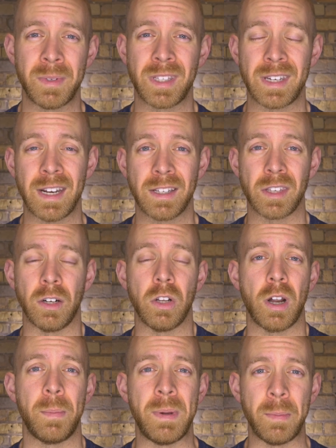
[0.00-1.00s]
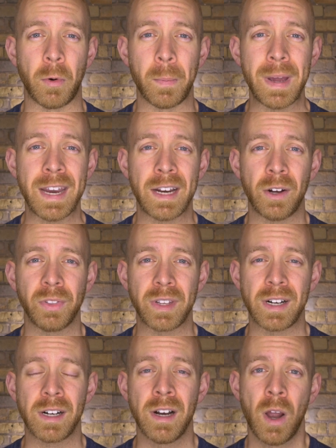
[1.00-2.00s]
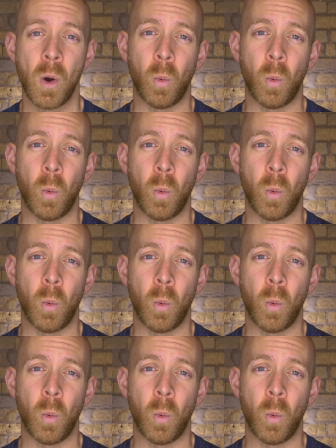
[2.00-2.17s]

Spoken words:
mistakes that a lot of people make out there,